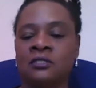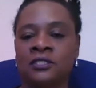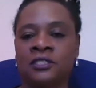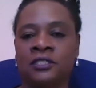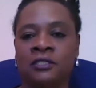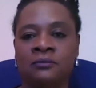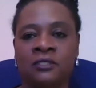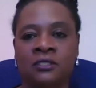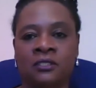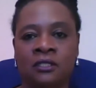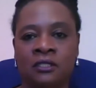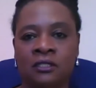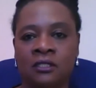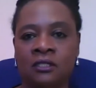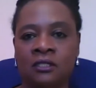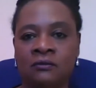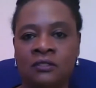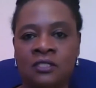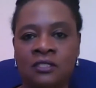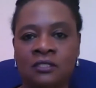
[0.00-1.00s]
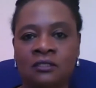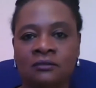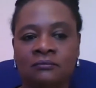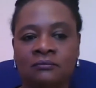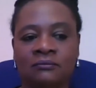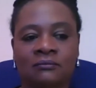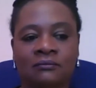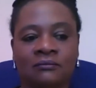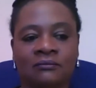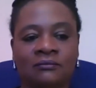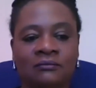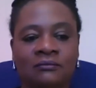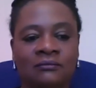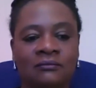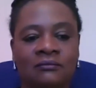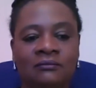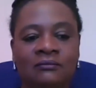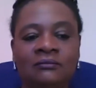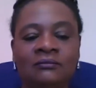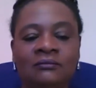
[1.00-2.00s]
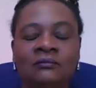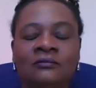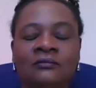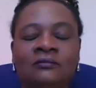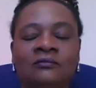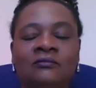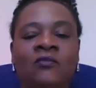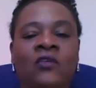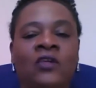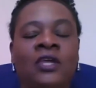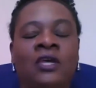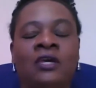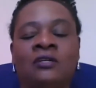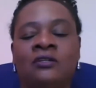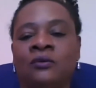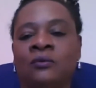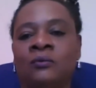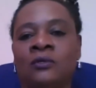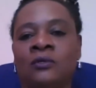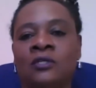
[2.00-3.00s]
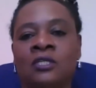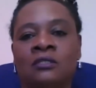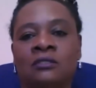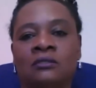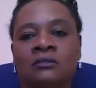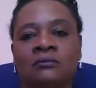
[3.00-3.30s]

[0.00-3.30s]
Shepshed Carers. They hadn't won.